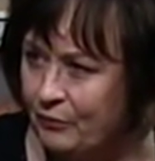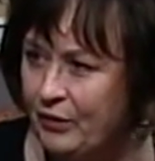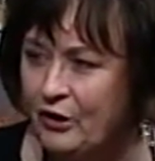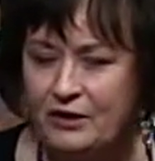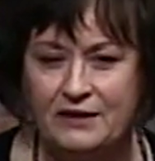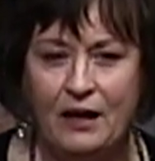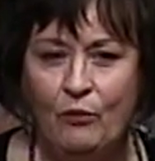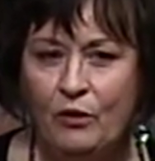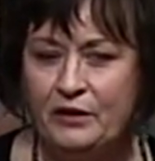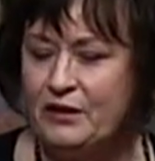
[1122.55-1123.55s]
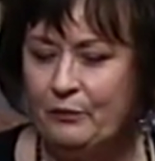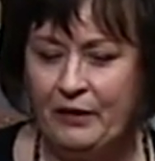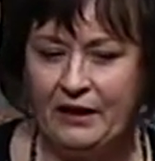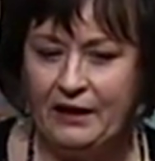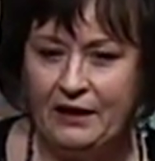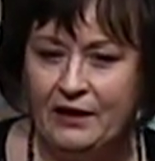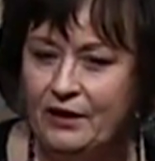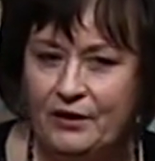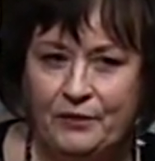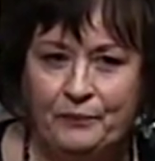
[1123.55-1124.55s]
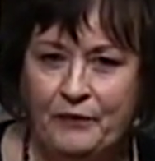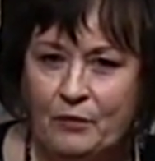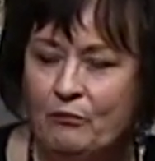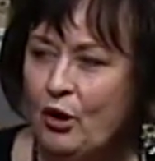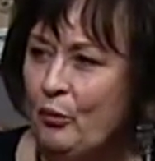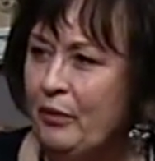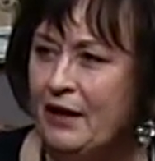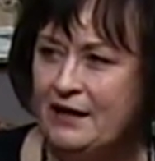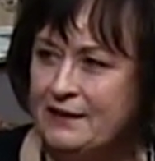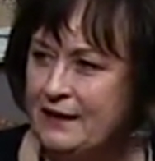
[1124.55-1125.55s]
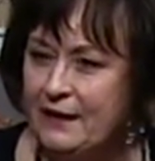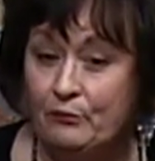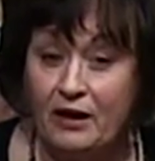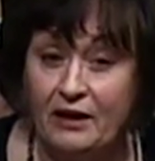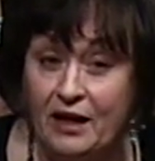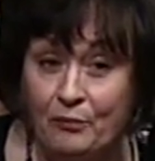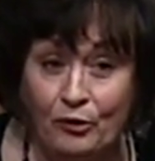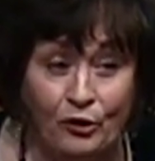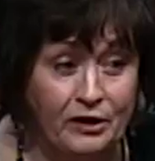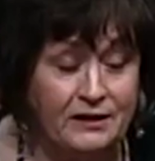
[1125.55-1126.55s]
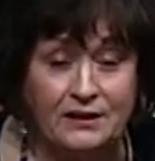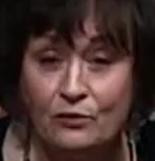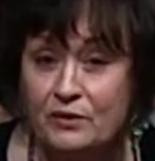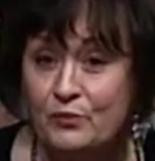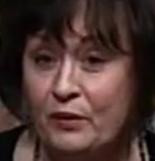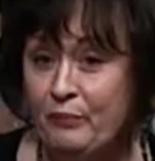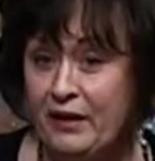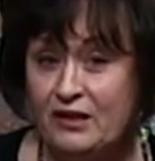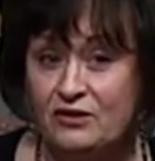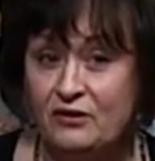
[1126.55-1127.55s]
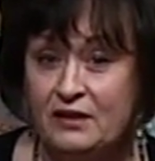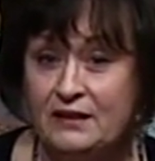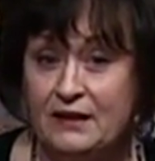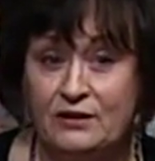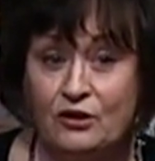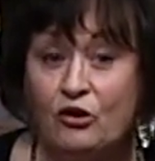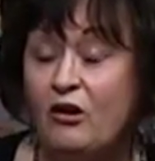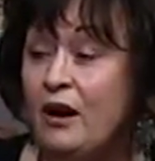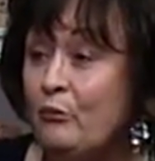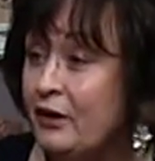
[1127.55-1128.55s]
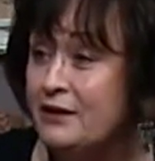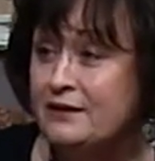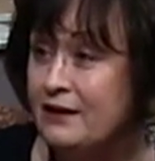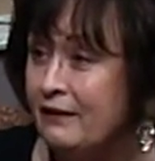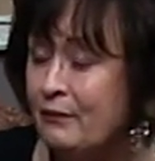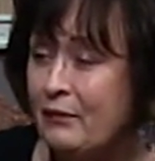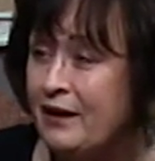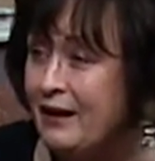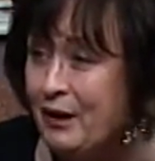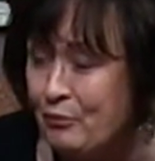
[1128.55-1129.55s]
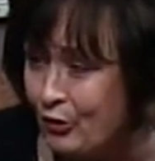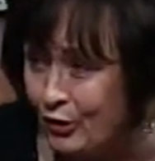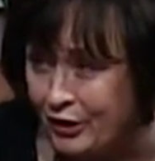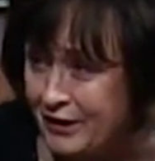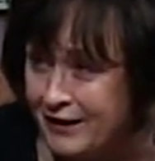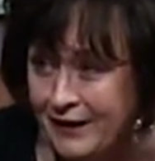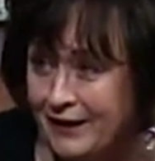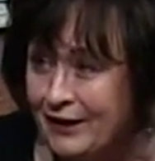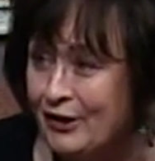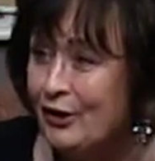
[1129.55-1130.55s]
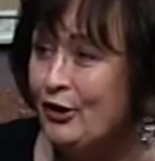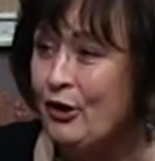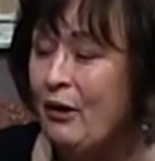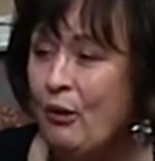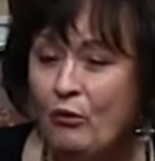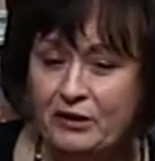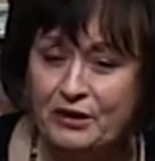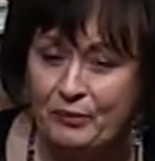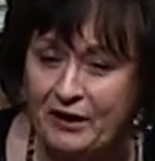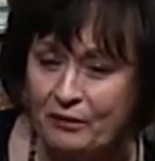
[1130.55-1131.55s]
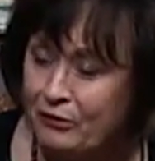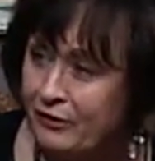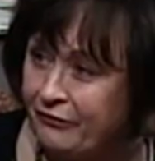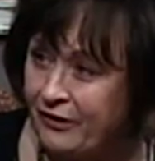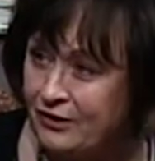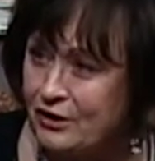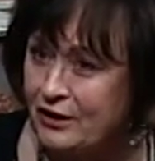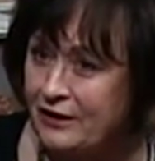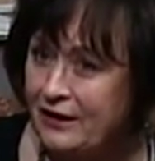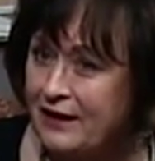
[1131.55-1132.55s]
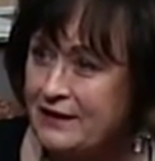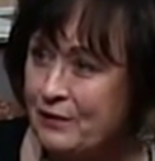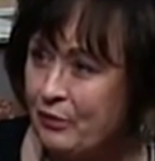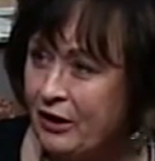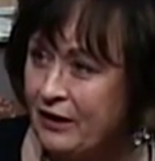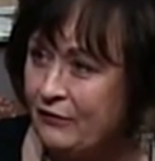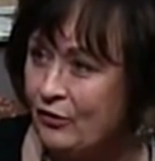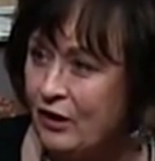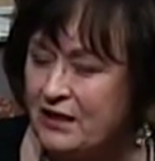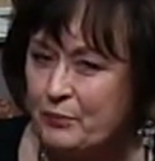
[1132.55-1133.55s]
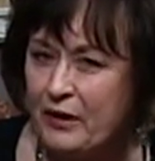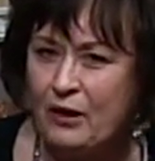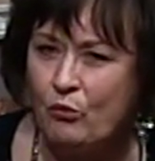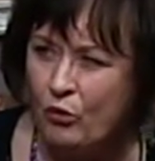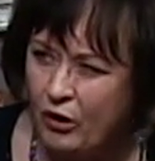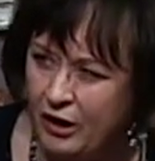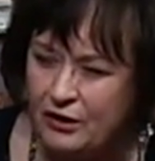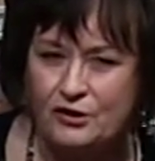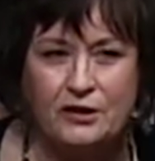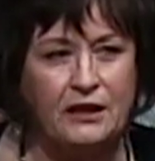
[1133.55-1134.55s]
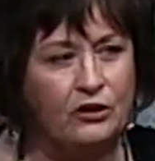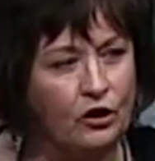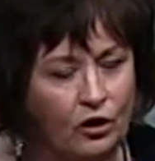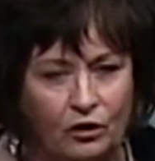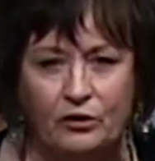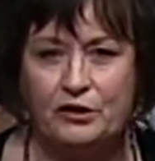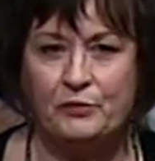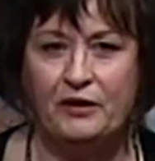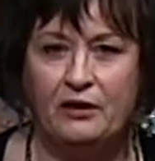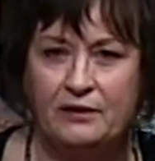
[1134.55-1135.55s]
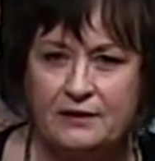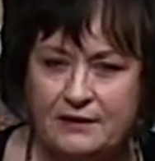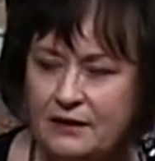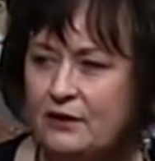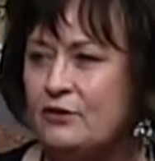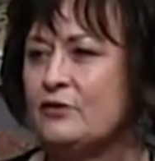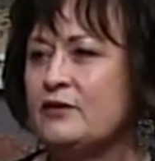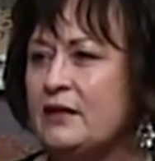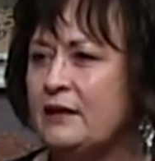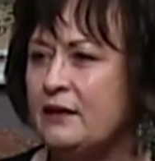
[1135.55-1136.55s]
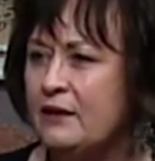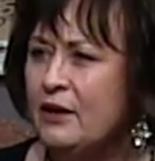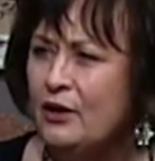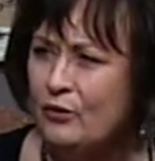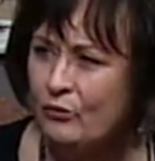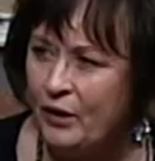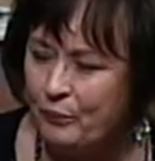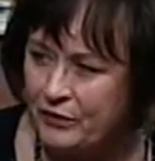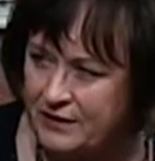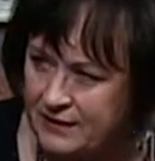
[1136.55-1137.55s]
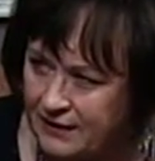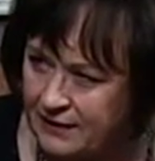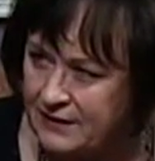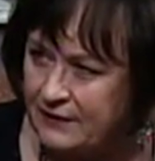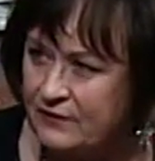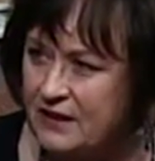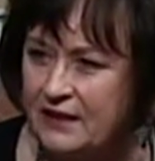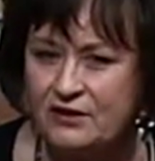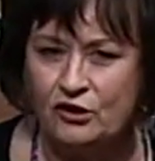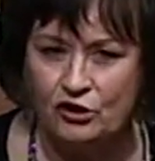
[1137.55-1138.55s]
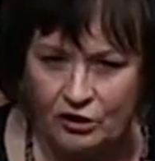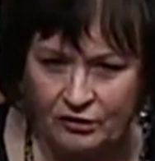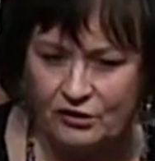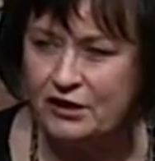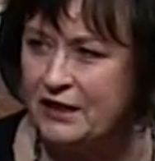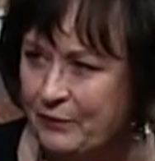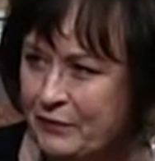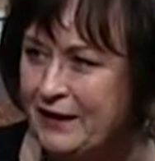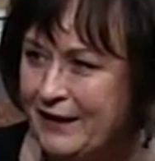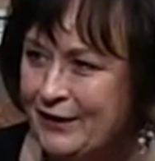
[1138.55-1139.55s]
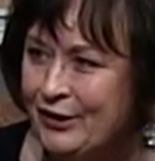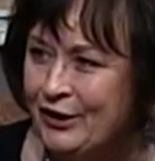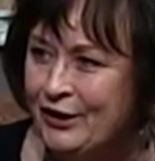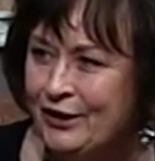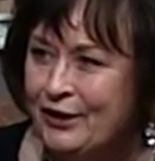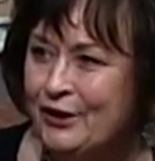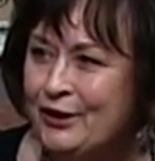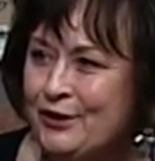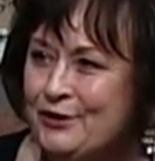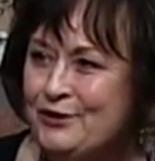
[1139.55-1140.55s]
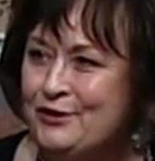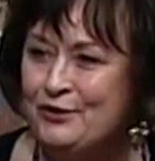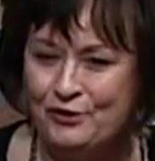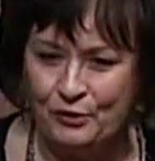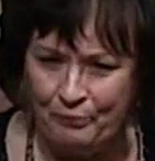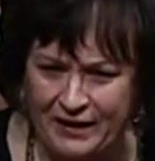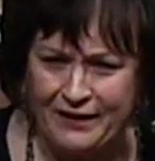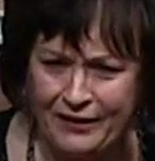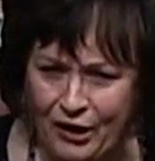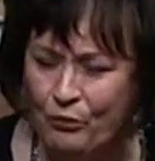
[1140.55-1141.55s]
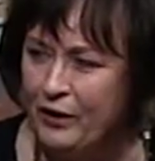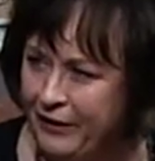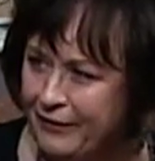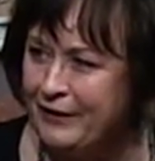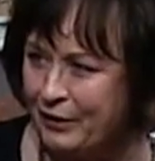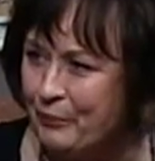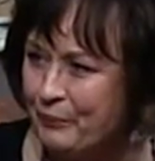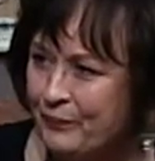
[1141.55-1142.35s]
because I want to be mobilizing in my neighborhoods. There was one pastor that says the crime rate's down in my neighborhood. You know, I want to be able to function as the body of Christ, but I watched the encouragement on the senators and the representatives as the church stepped in mm-hmm to, to be there with them